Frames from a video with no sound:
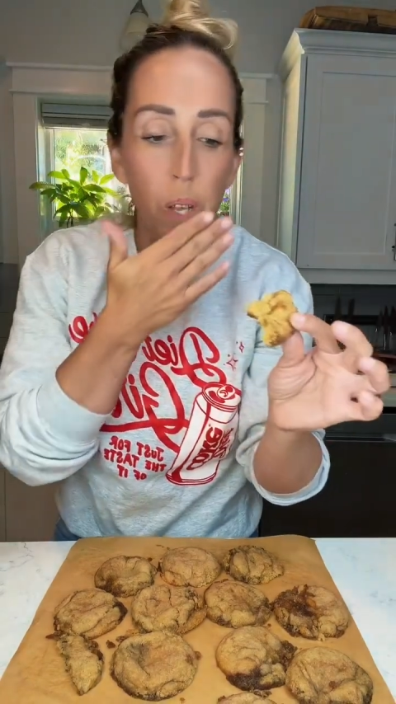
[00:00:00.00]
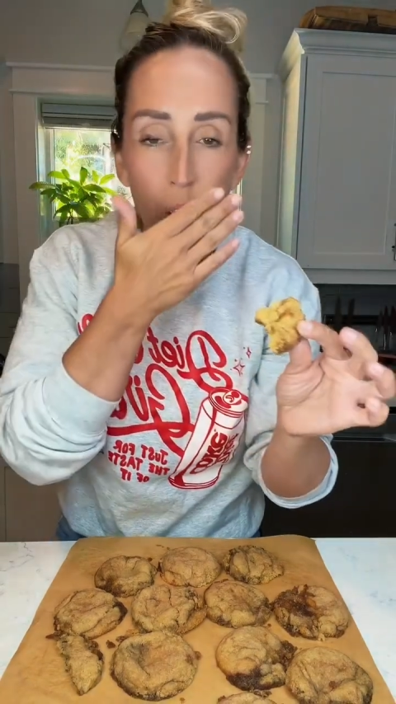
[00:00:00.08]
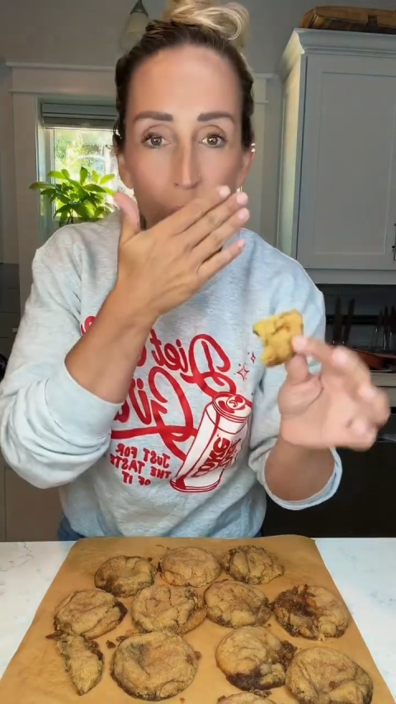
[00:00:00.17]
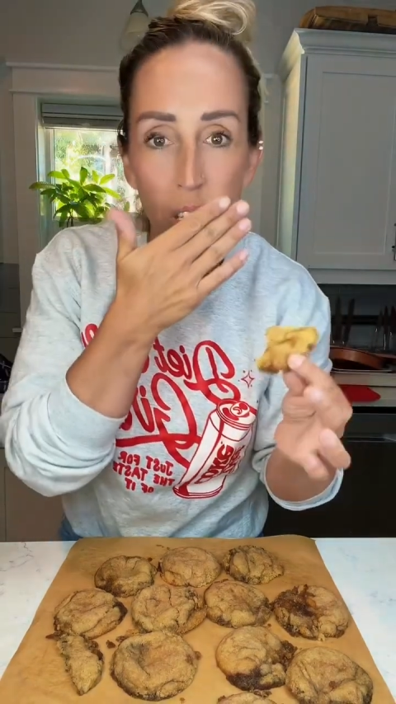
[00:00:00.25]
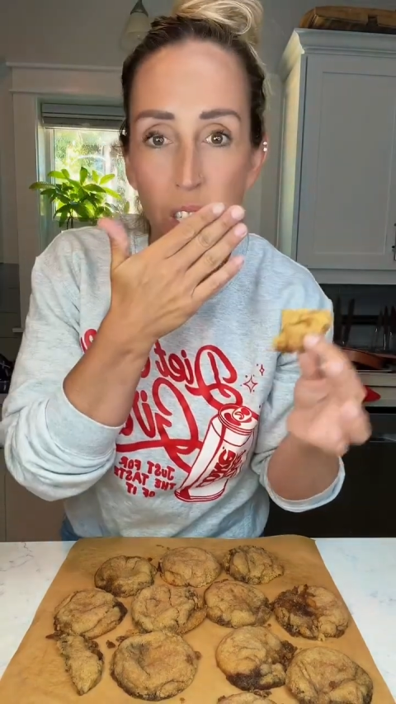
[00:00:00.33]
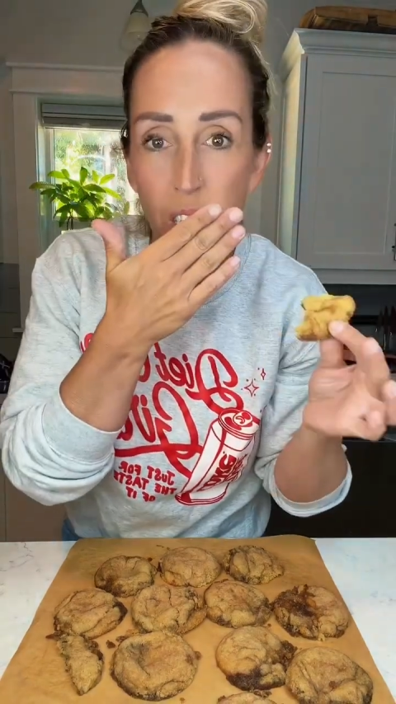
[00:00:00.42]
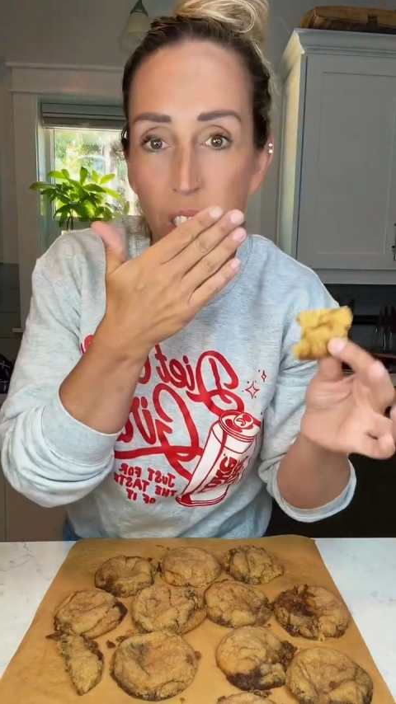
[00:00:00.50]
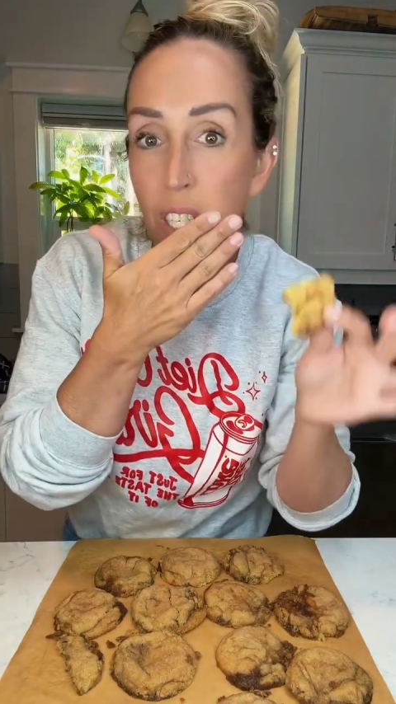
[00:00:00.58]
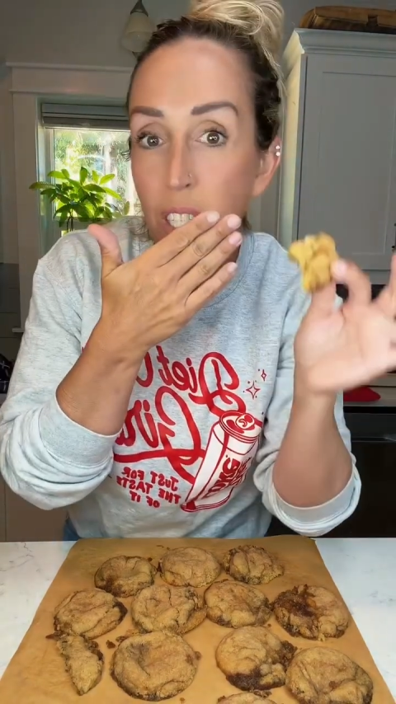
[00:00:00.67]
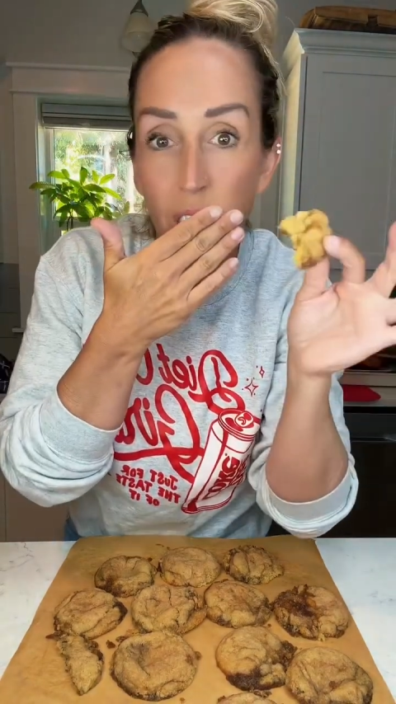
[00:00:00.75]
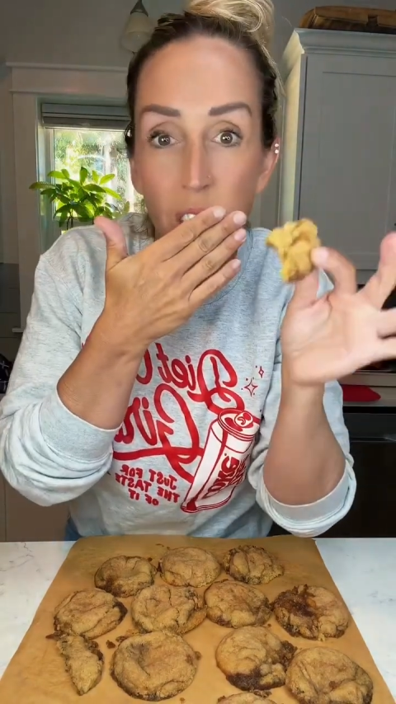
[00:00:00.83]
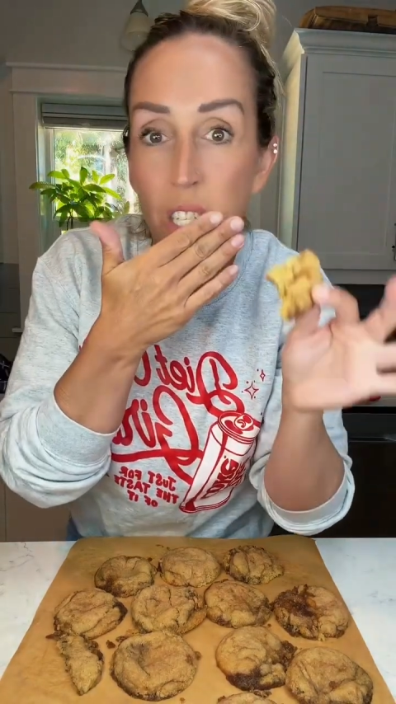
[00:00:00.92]
They taste
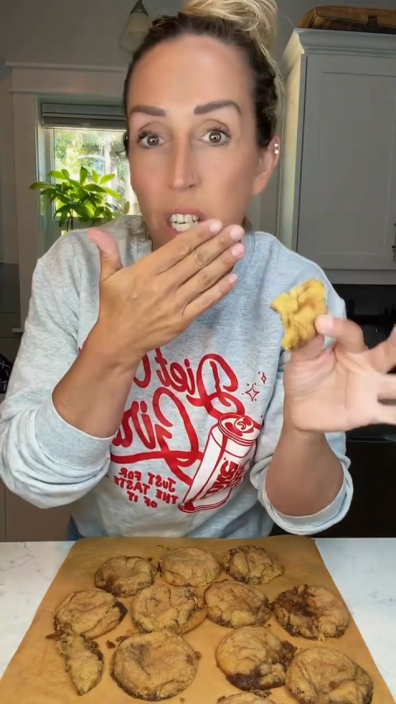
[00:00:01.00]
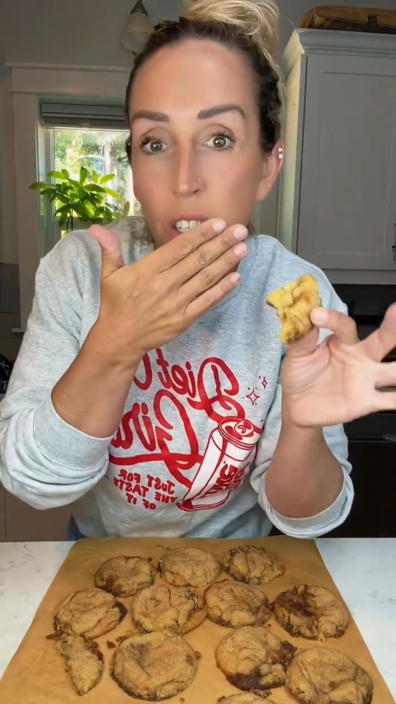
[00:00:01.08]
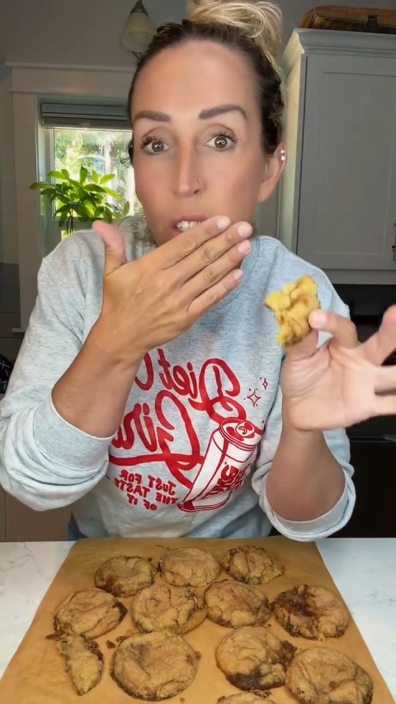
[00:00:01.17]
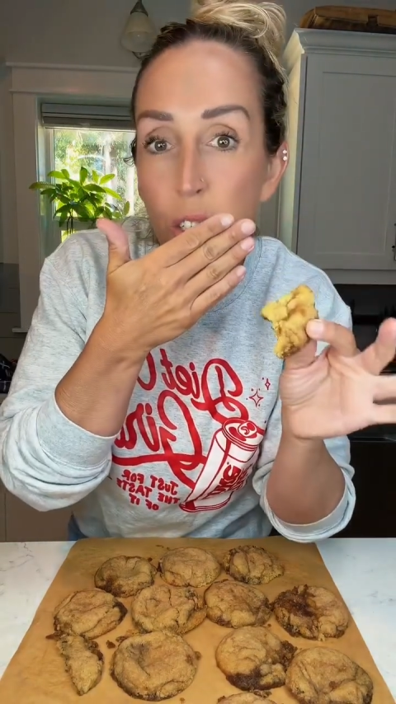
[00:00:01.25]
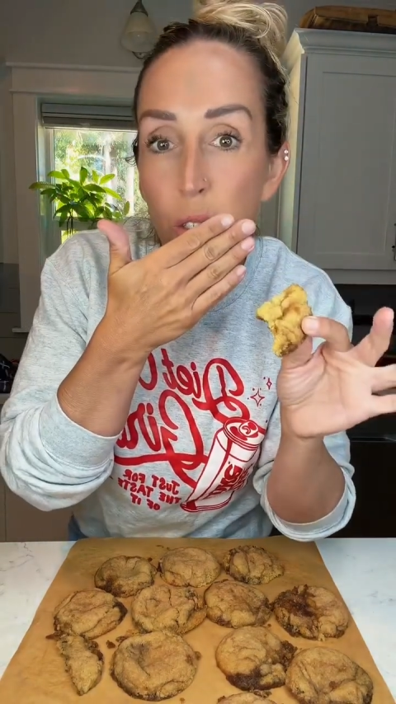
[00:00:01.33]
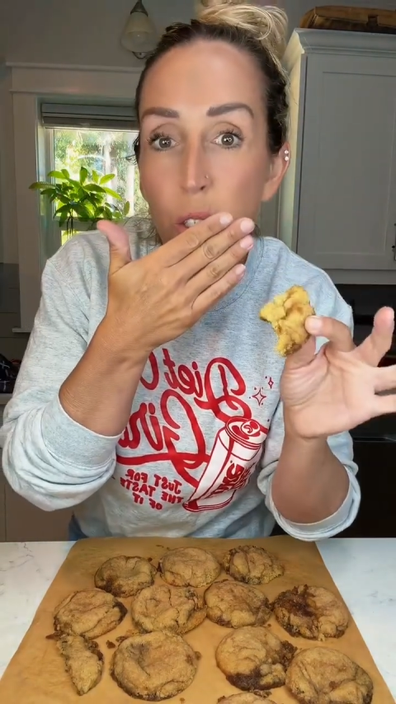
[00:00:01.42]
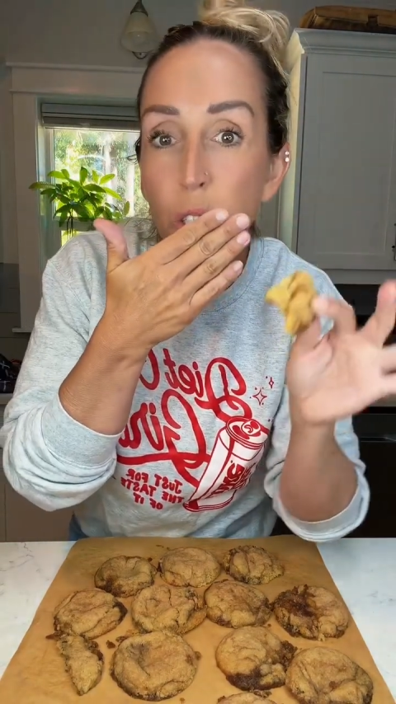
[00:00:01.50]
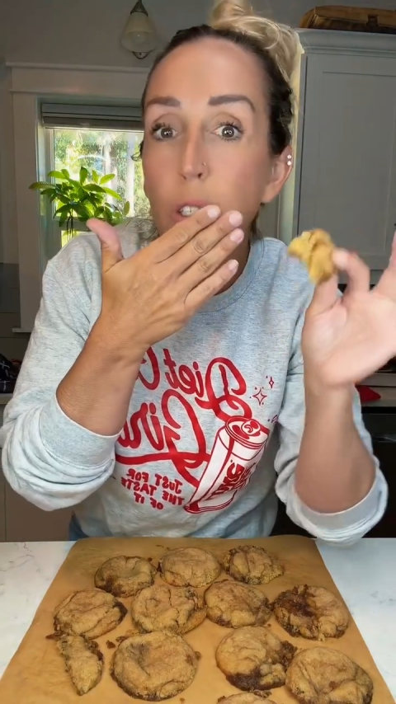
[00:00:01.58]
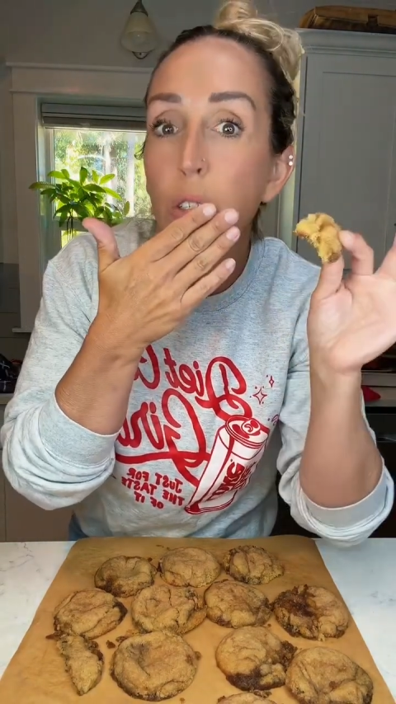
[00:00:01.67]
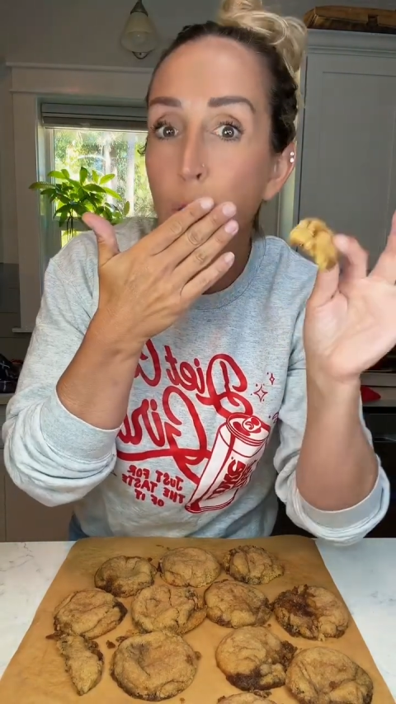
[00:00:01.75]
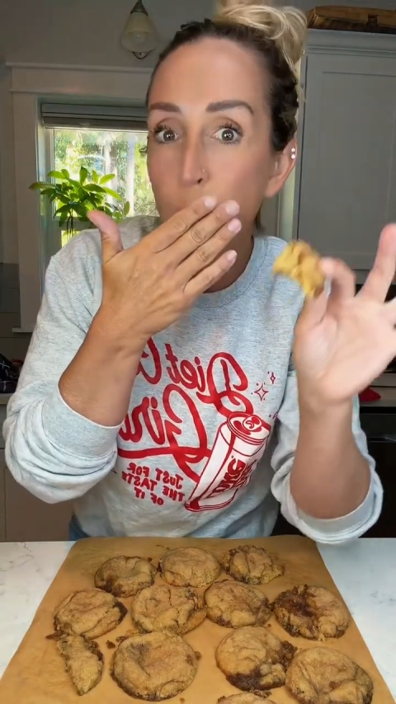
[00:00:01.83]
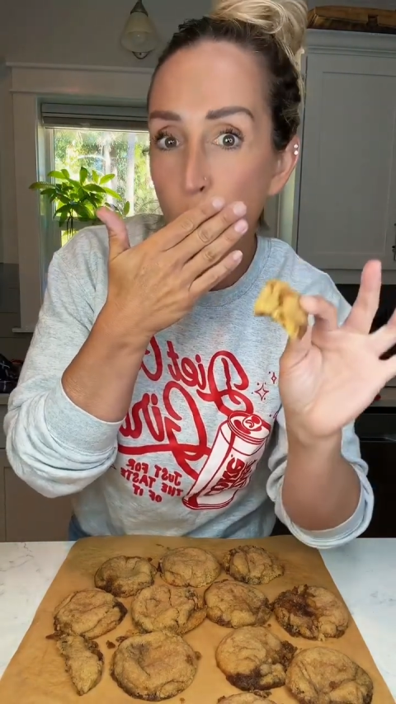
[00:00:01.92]
like a snickerdoodle